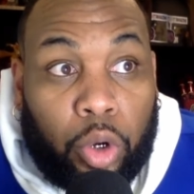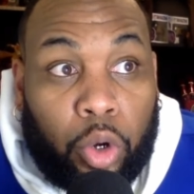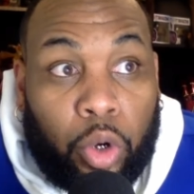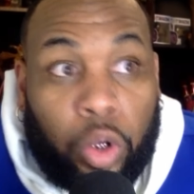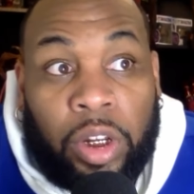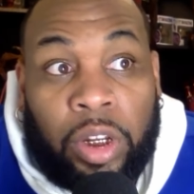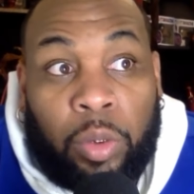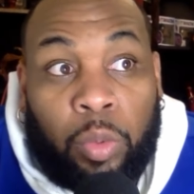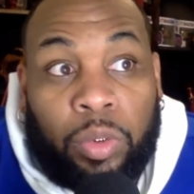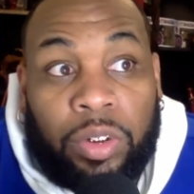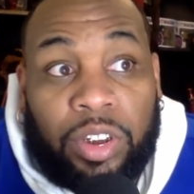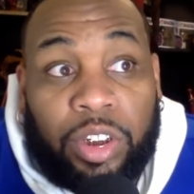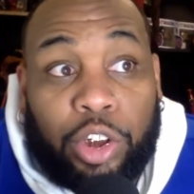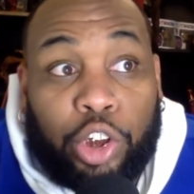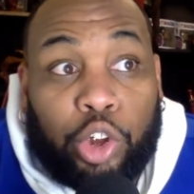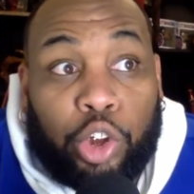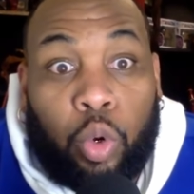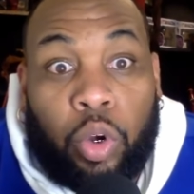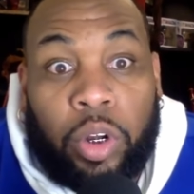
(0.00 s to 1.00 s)
Krillin was the
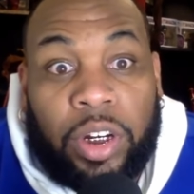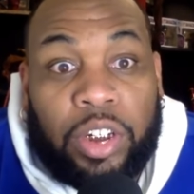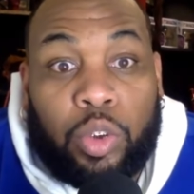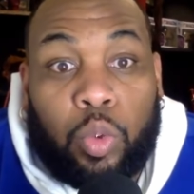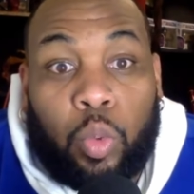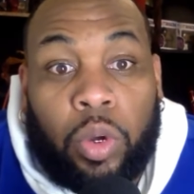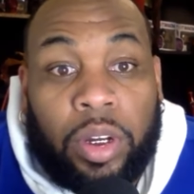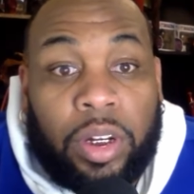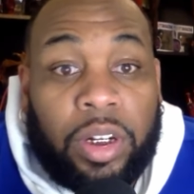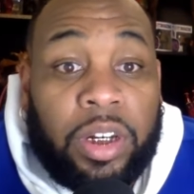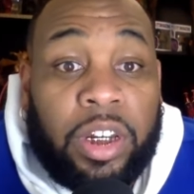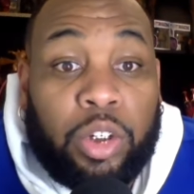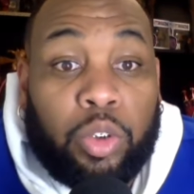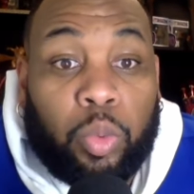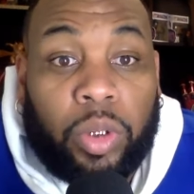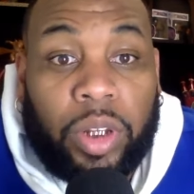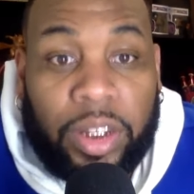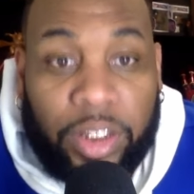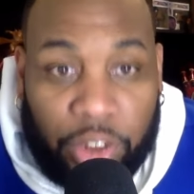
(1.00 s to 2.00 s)
shortest one in
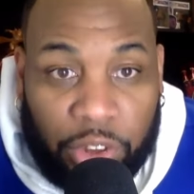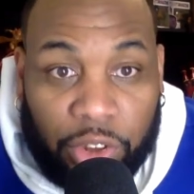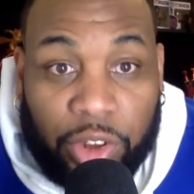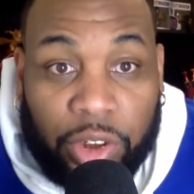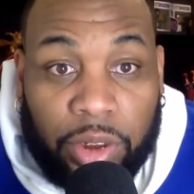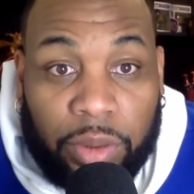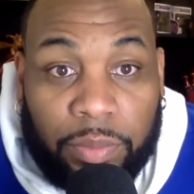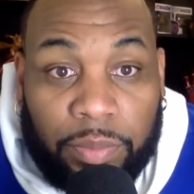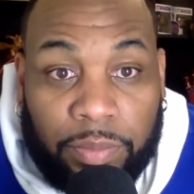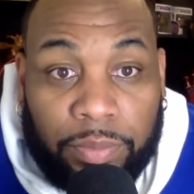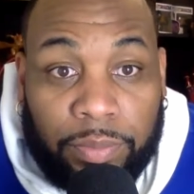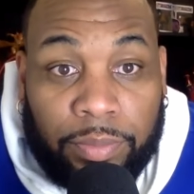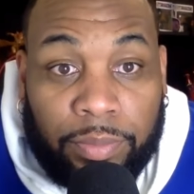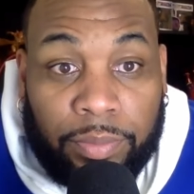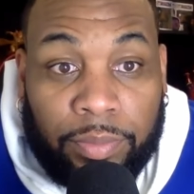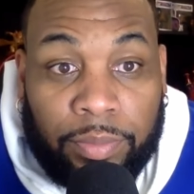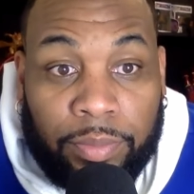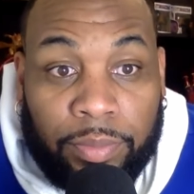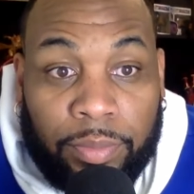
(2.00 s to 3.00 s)
his relationship.
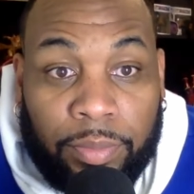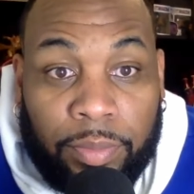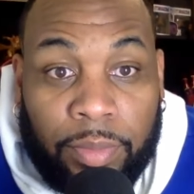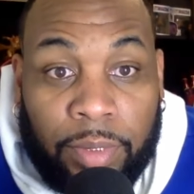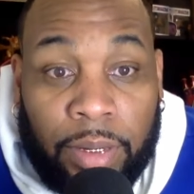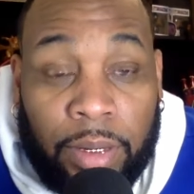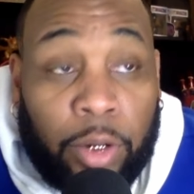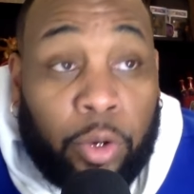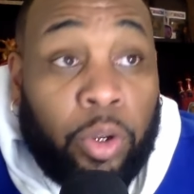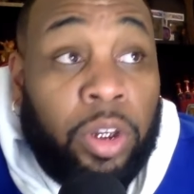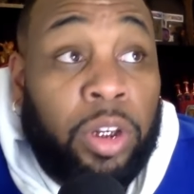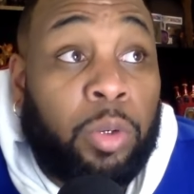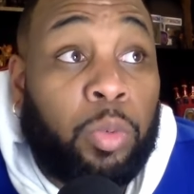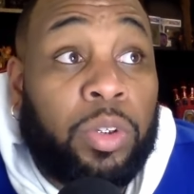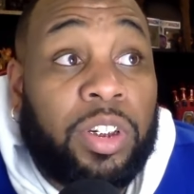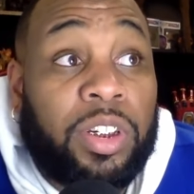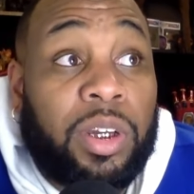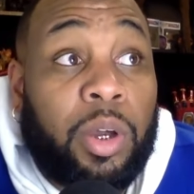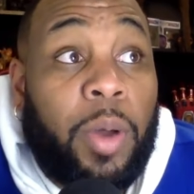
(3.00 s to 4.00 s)
Krillin
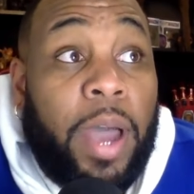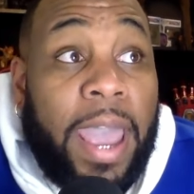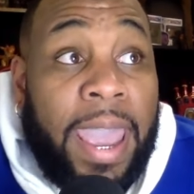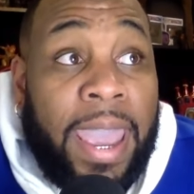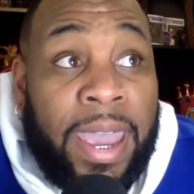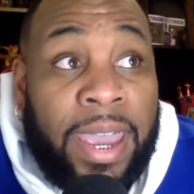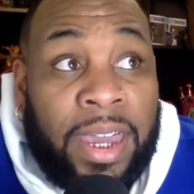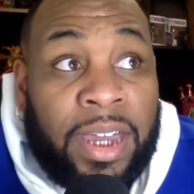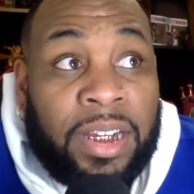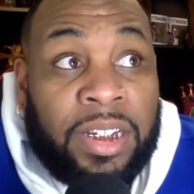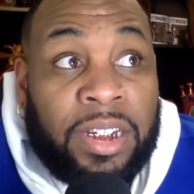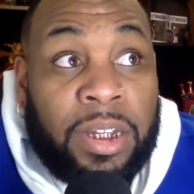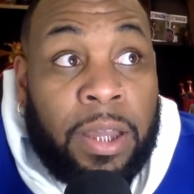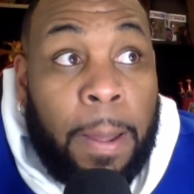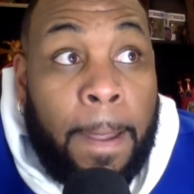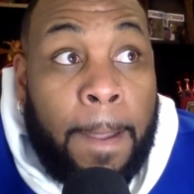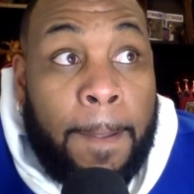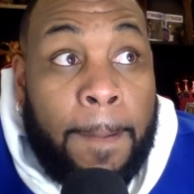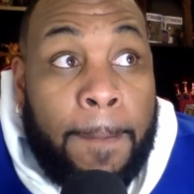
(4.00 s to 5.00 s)
was so ass
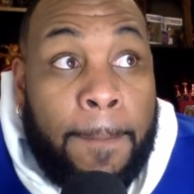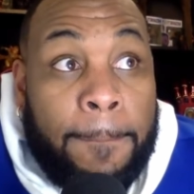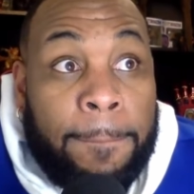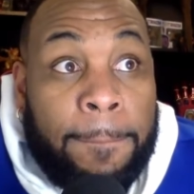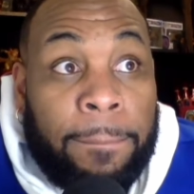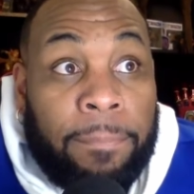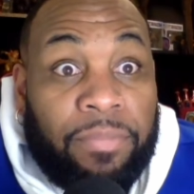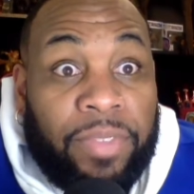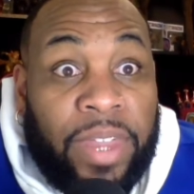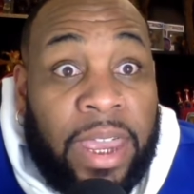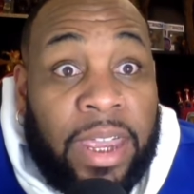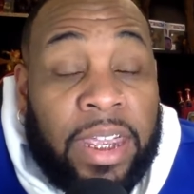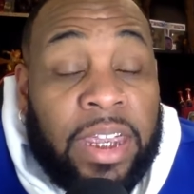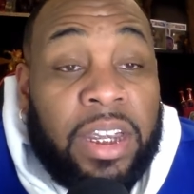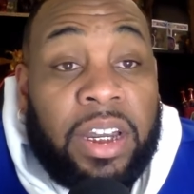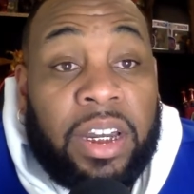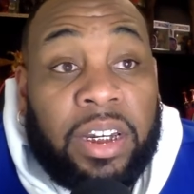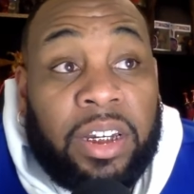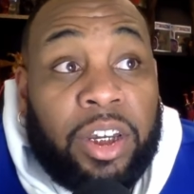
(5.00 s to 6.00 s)
that
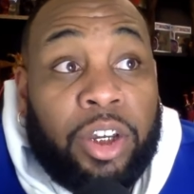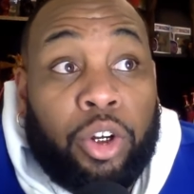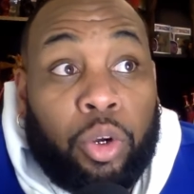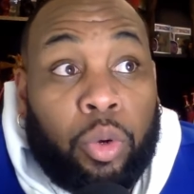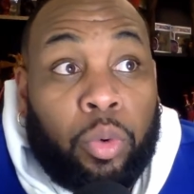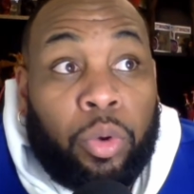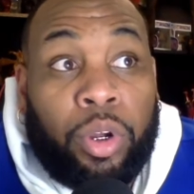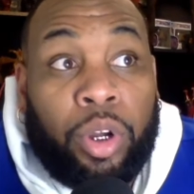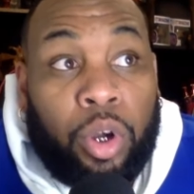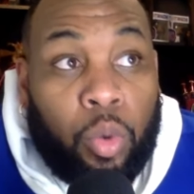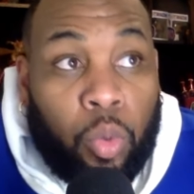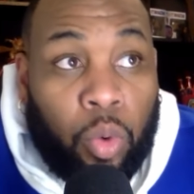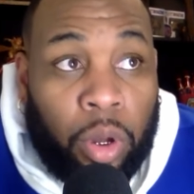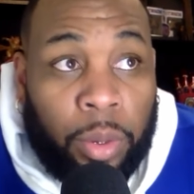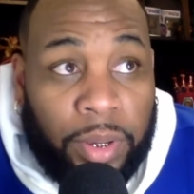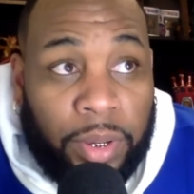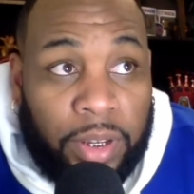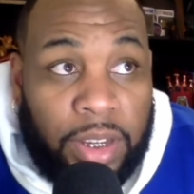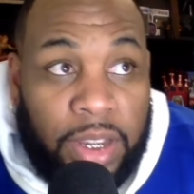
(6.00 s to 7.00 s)
he couldn't get a real
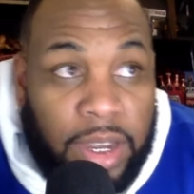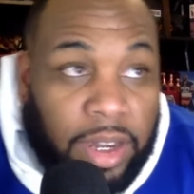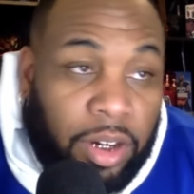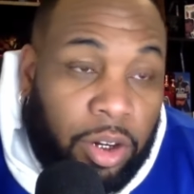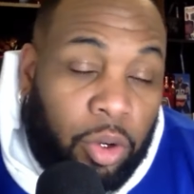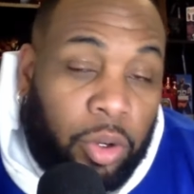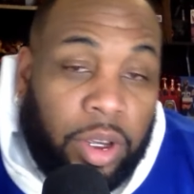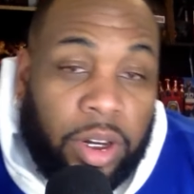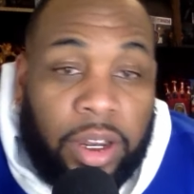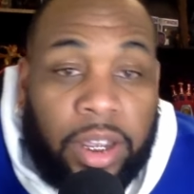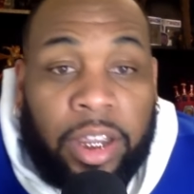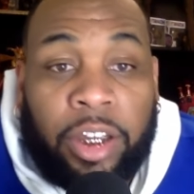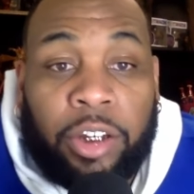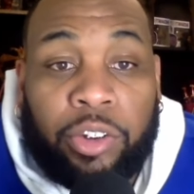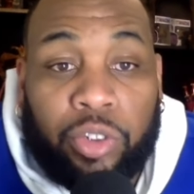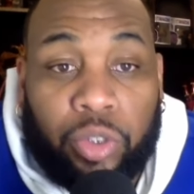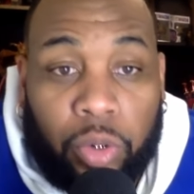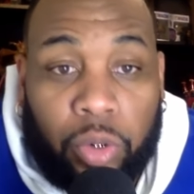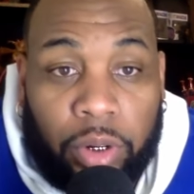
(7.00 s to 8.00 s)
woman. He had to go get an
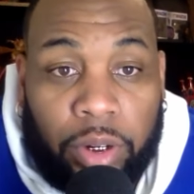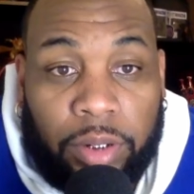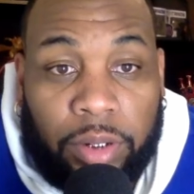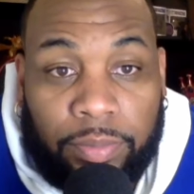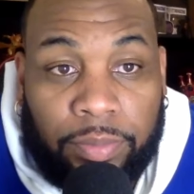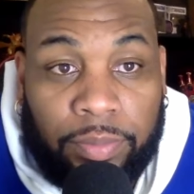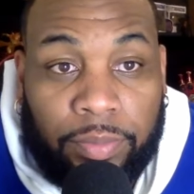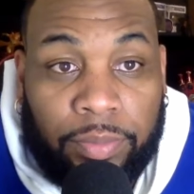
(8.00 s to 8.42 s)
android.